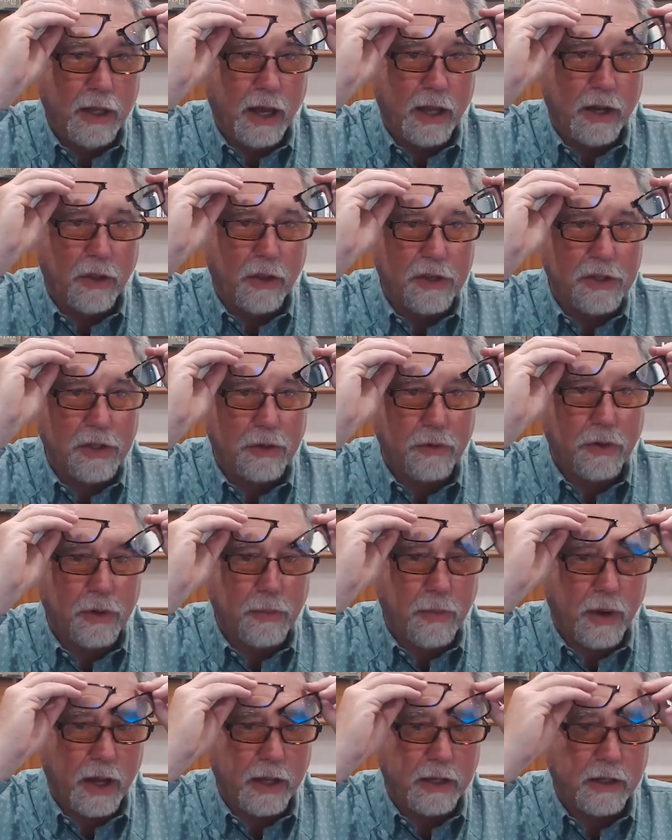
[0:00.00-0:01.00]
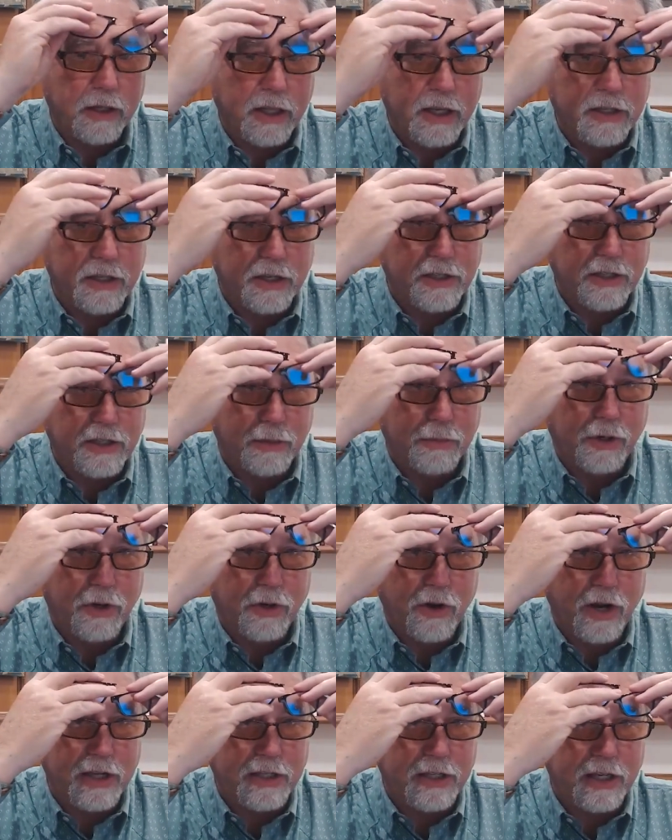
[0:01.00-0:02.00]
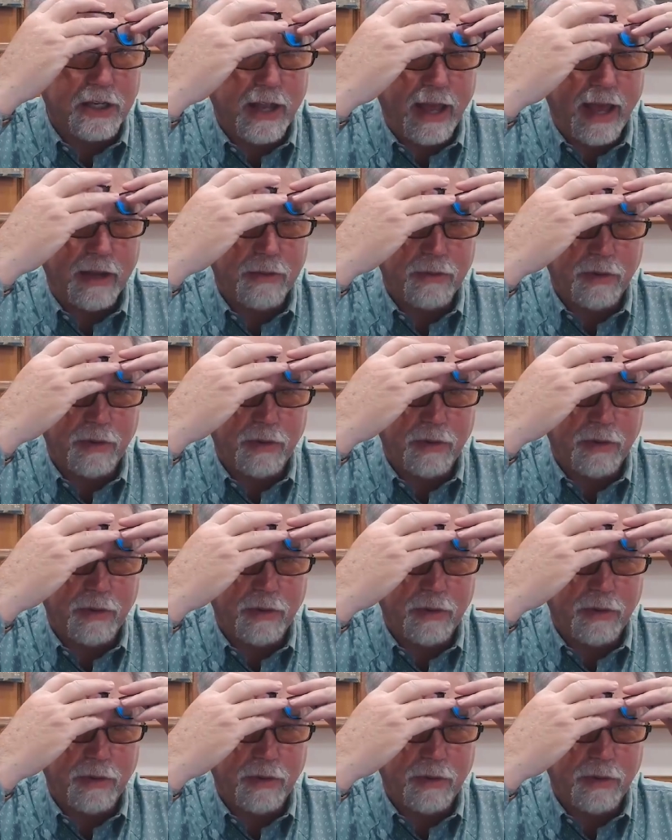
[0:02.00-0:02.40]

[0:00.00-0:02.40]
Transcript: I know this will remind Leisel of something crazy Dad